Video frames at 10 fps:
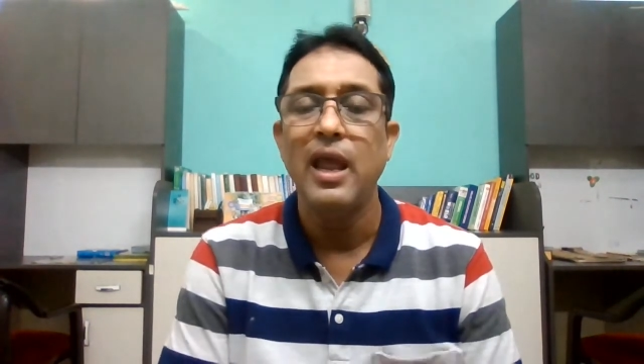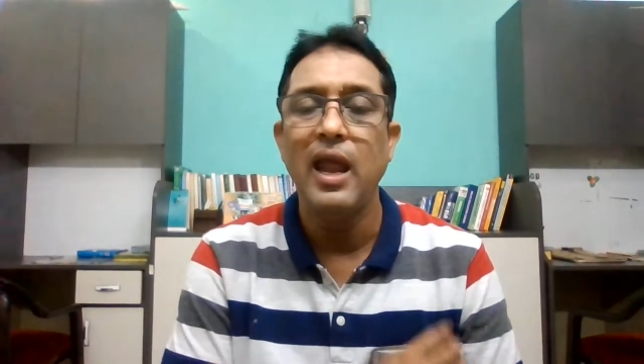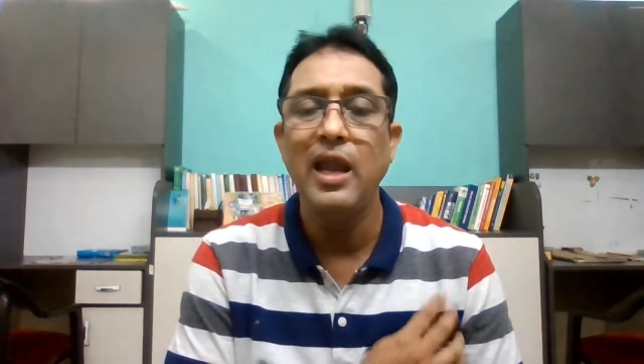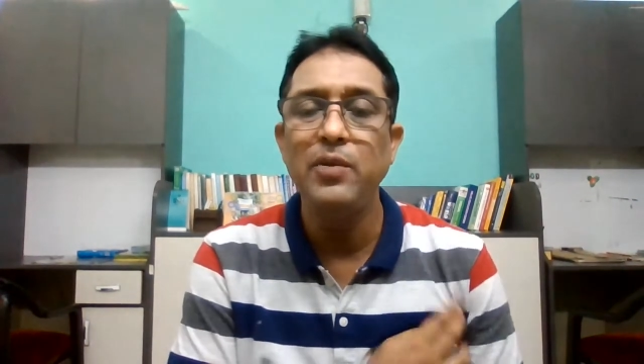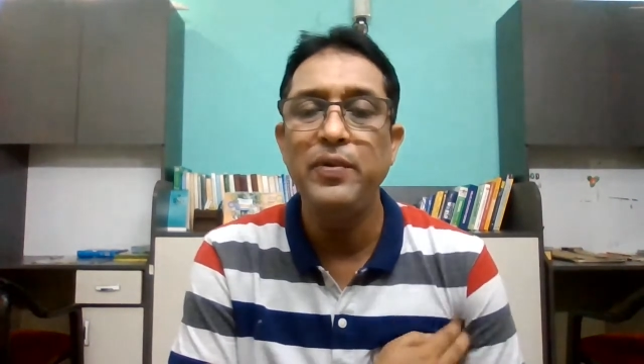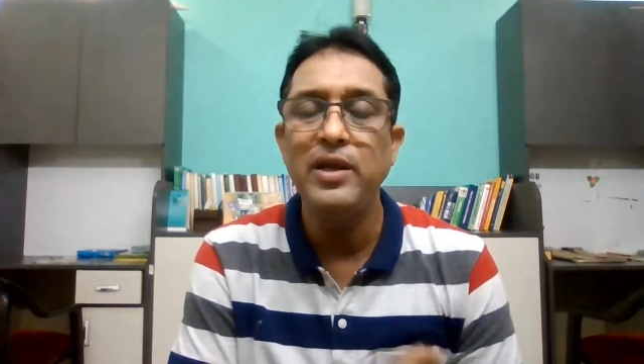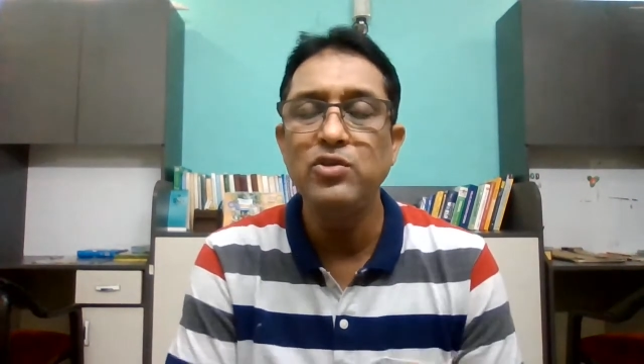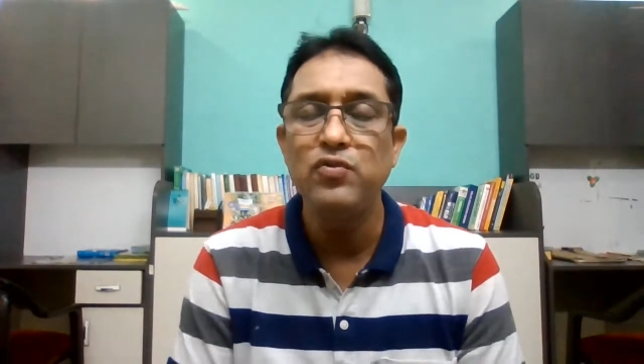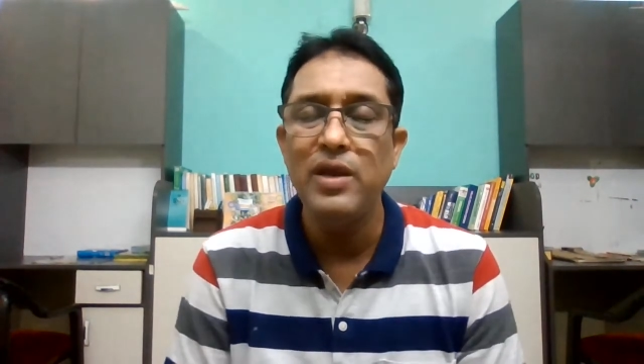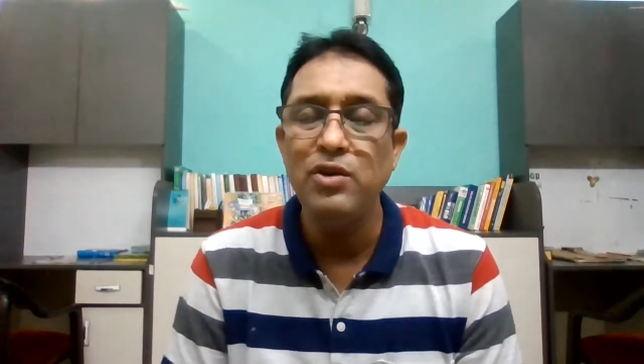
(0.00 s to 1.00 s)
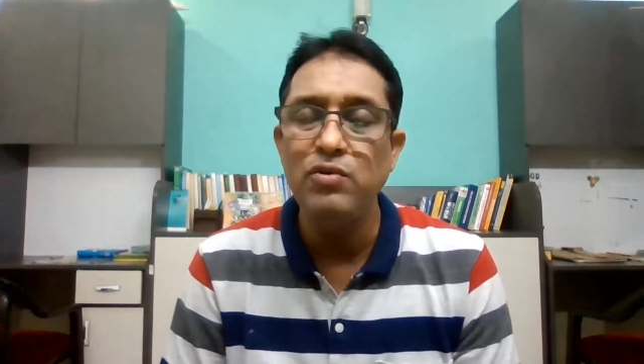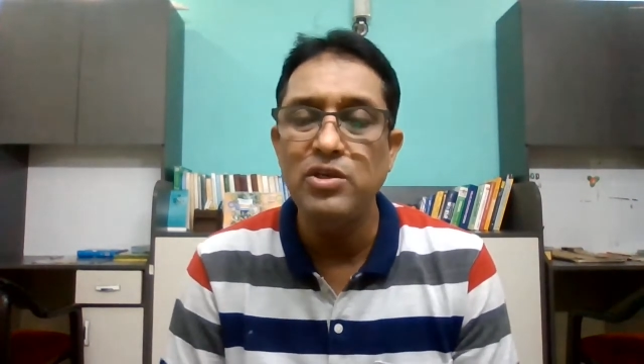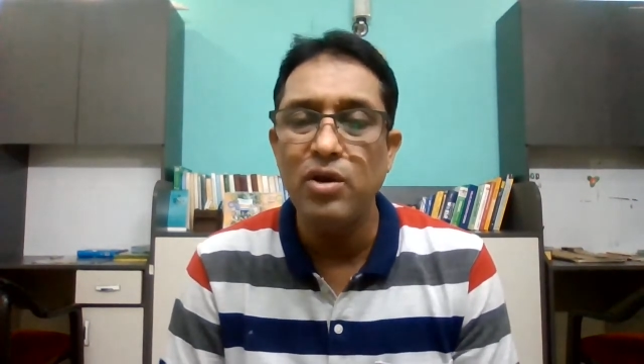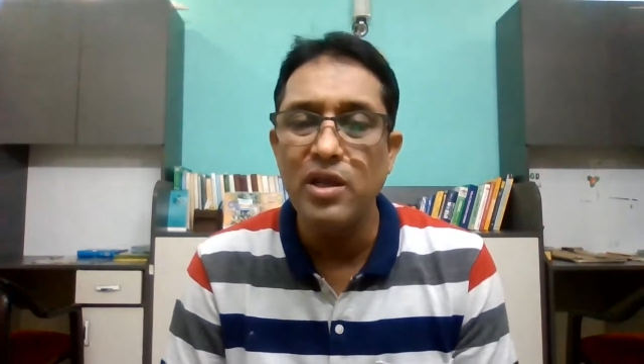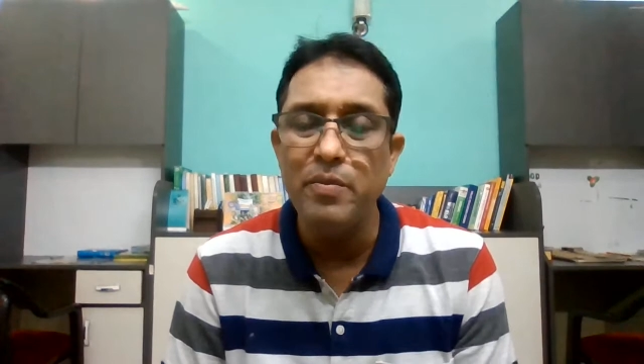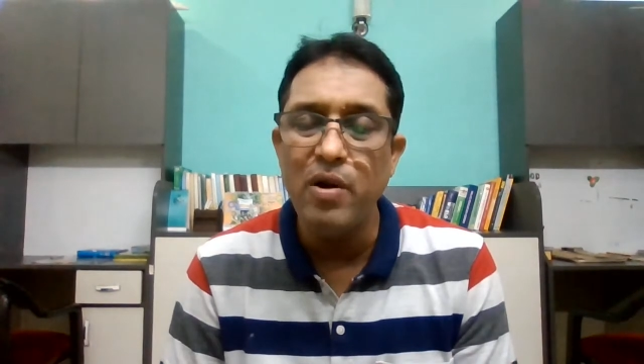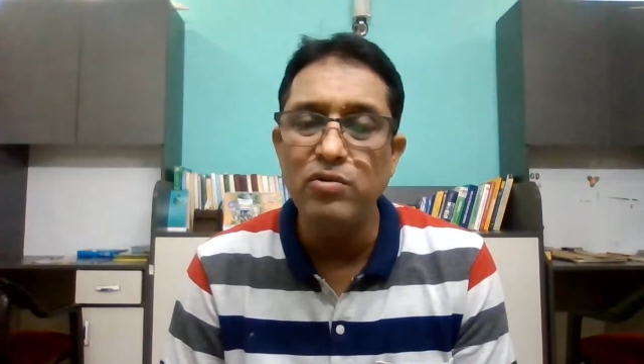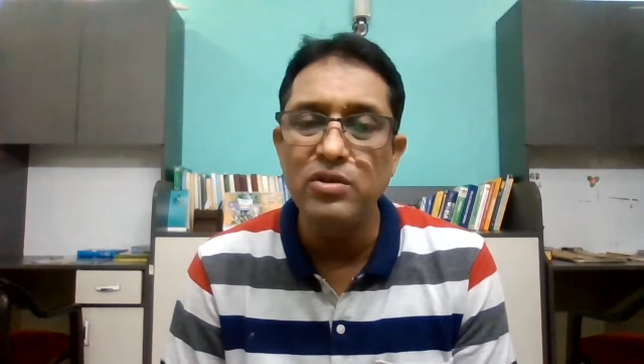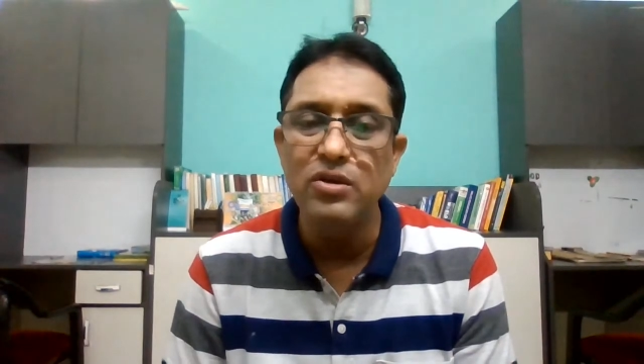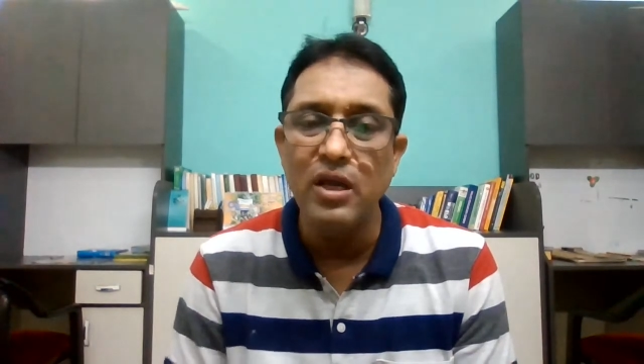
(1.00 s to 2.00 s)
And friends, when we talk
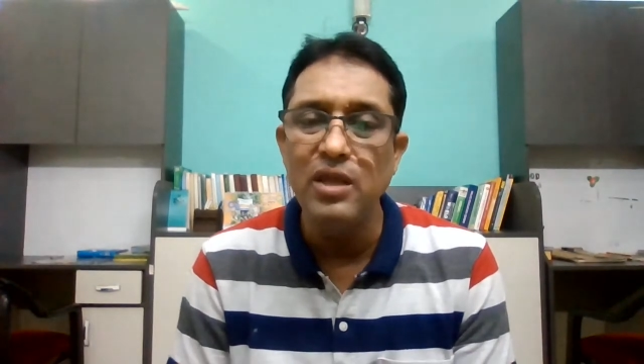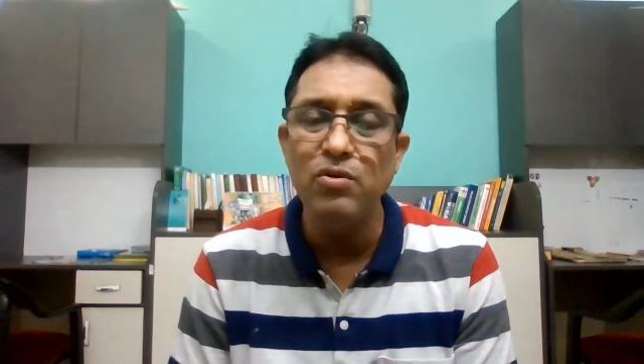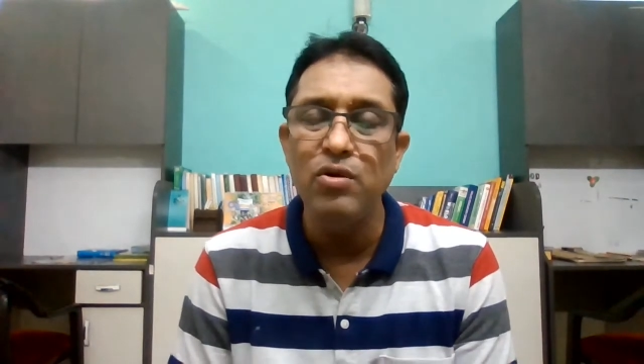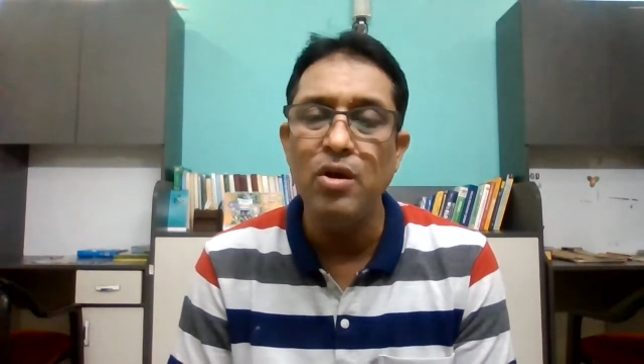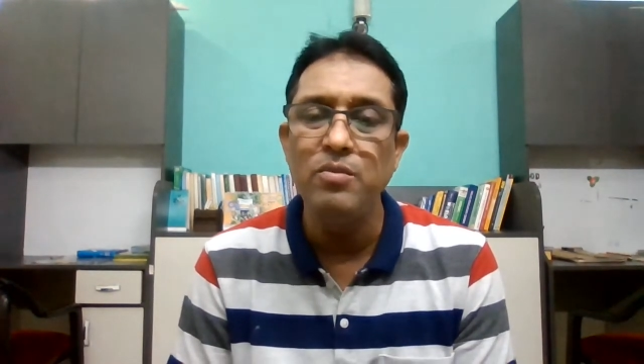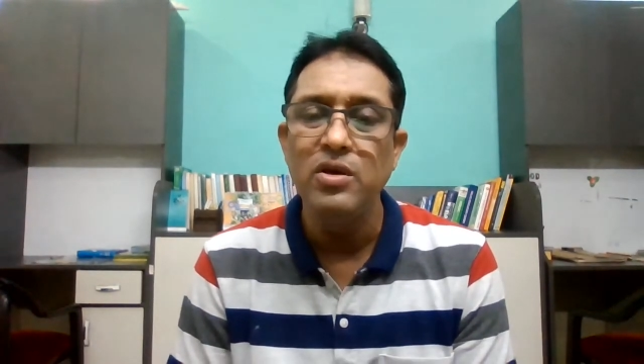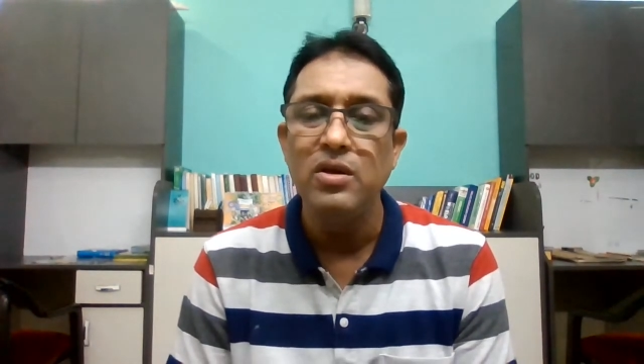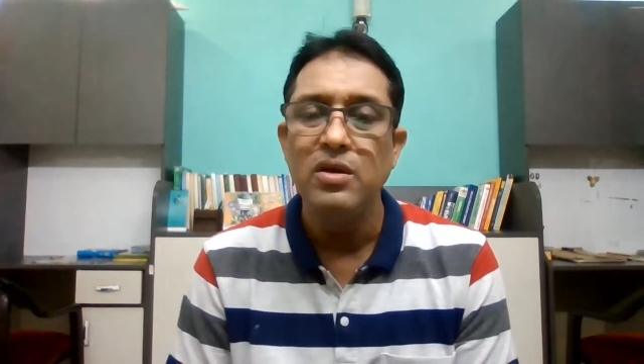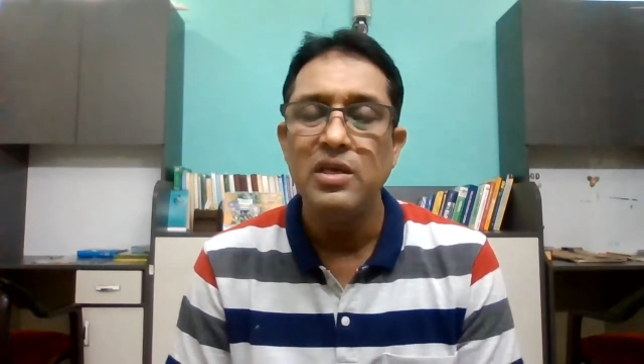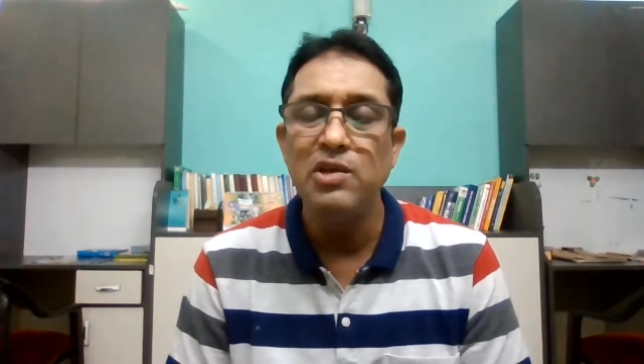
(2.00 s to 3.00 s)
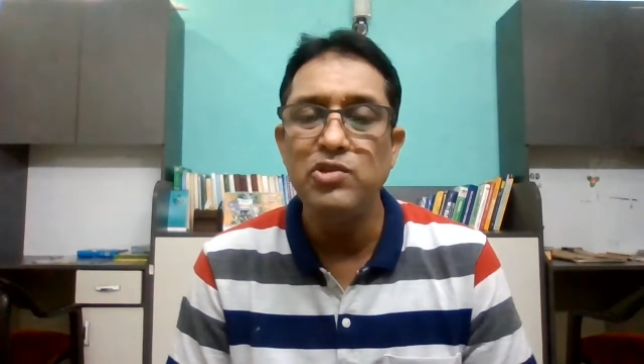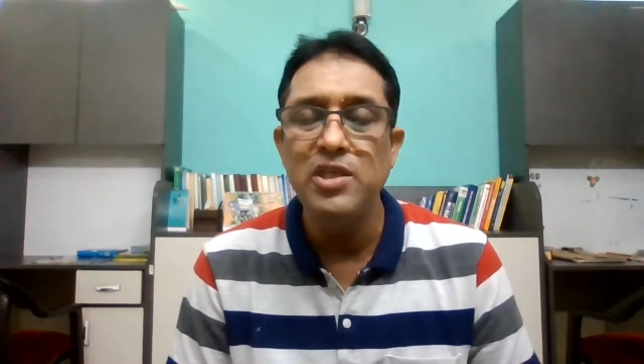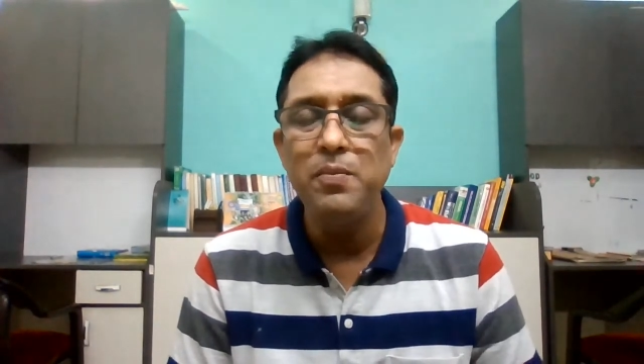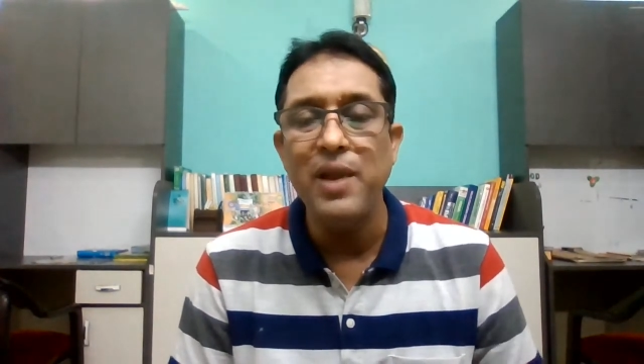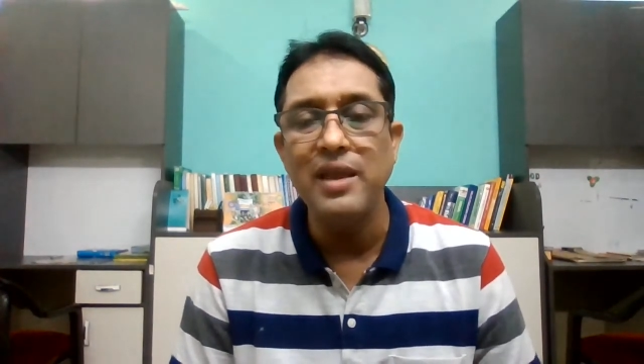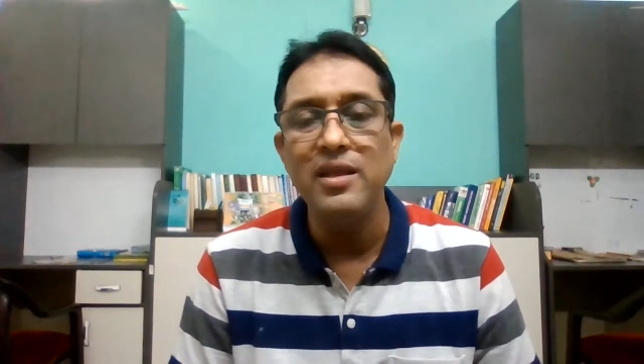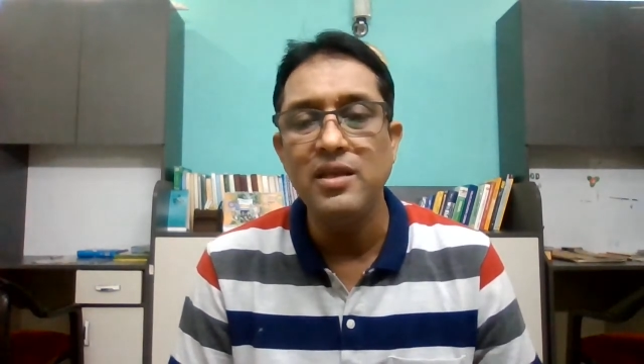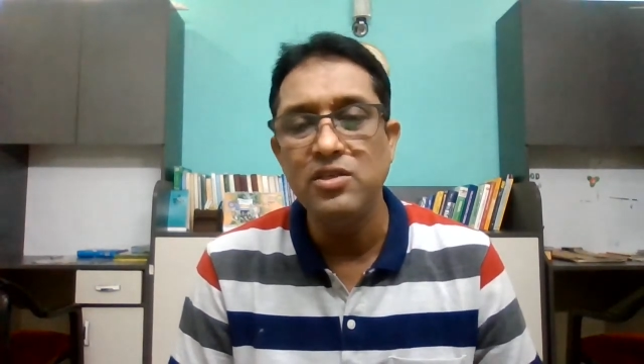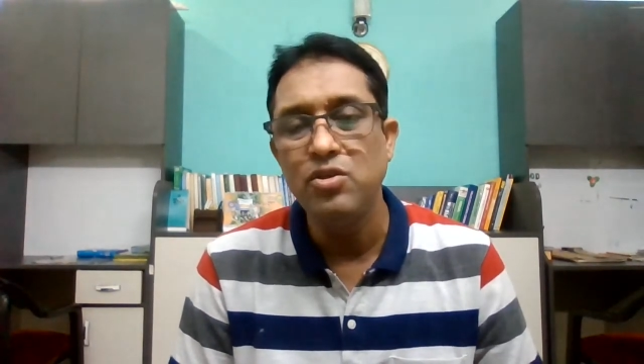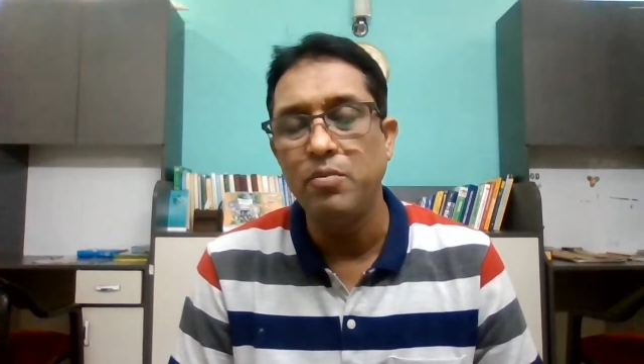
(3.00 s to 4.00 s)
about curriculum, you see planning
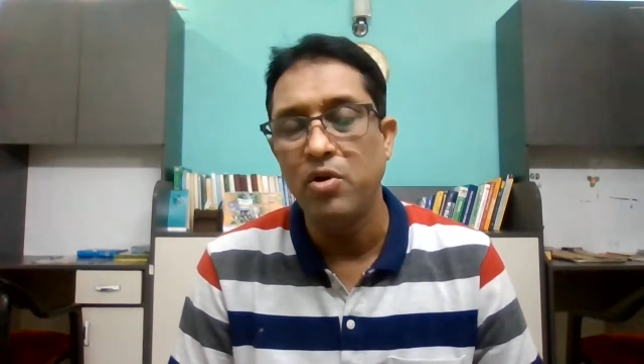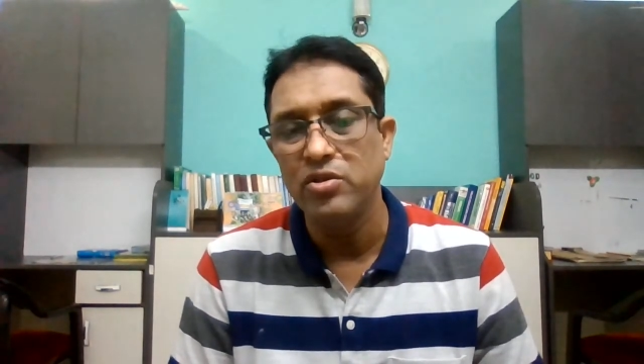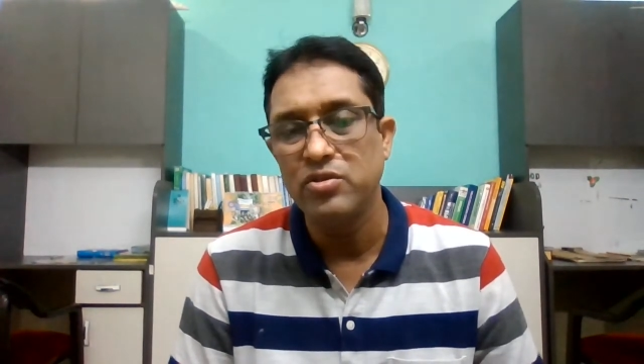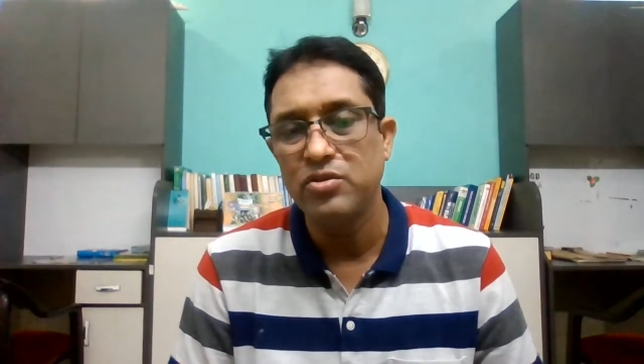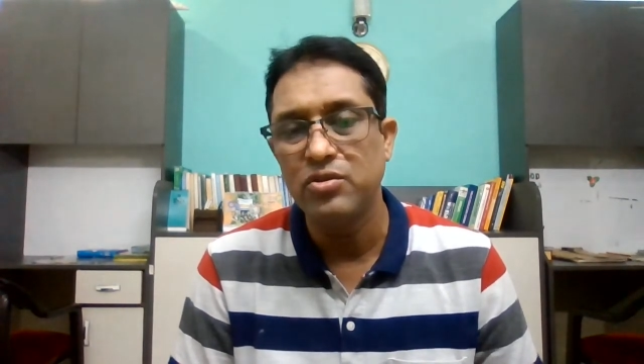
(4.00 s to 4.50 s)
is the most.